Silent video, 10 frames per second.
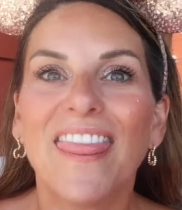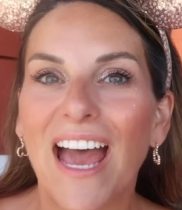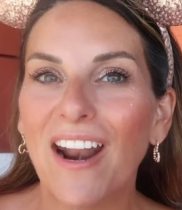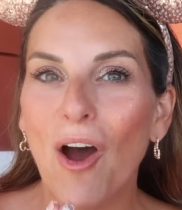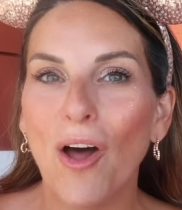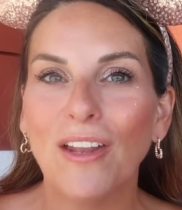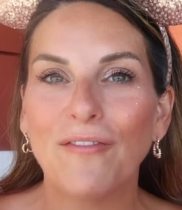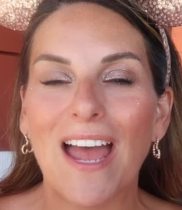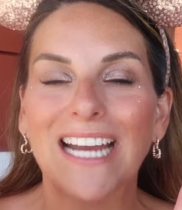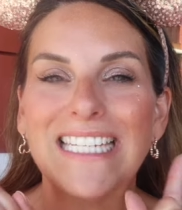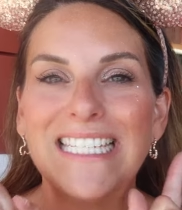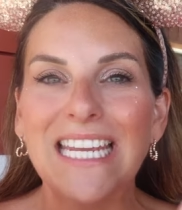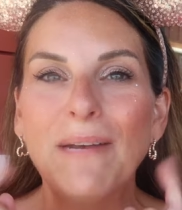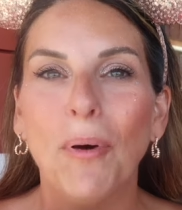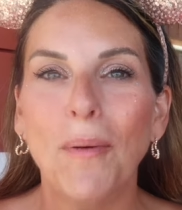That haul, in fact,
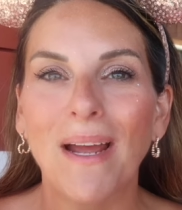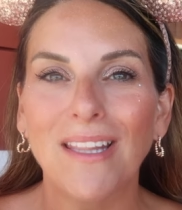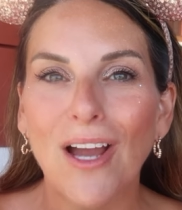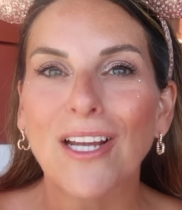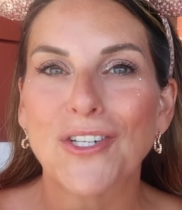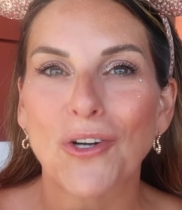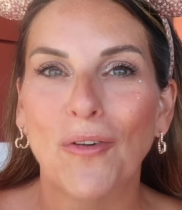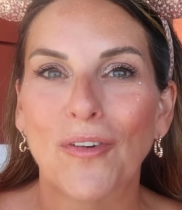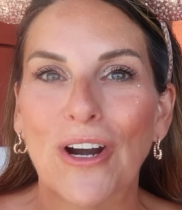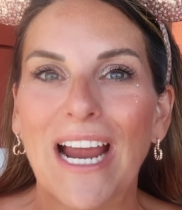did put my luggage over,